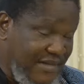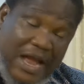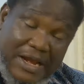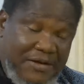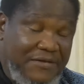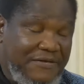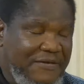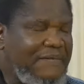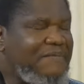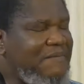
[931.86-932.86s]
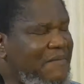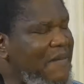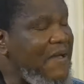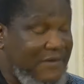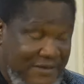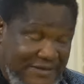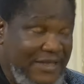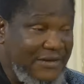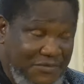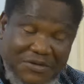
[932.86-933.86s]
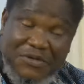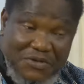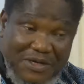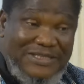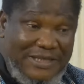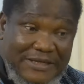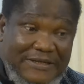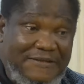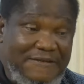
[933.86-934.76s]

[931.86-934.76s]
I know. I understand what you are saying.